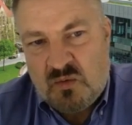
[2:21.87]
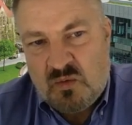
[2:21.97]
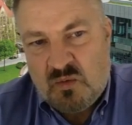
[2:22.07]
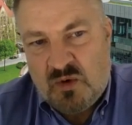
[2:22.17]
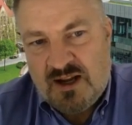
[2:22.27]

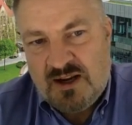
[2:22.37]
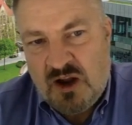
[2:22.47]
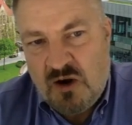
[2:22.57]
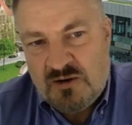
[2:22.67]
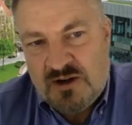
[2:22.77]
we
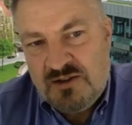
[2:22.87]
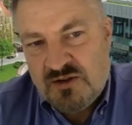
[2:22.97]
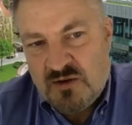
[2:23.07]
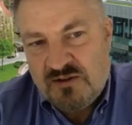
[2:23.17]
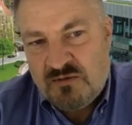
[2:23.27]
encourage,
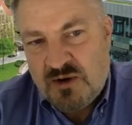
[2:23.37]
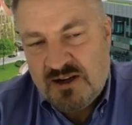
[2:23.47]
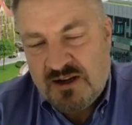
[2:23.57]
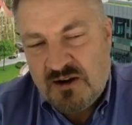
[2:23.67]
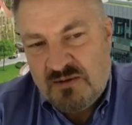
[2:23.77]
or if we
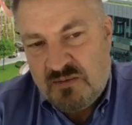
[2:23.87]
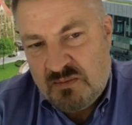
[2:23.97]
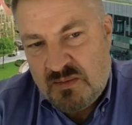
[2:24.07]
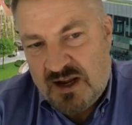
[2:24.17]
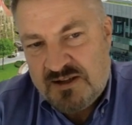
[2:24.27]

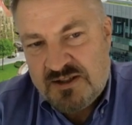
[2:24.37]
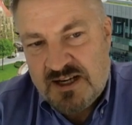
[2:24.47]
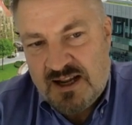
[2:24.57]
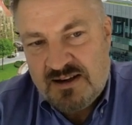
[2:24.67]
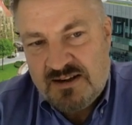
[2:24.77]
manage to get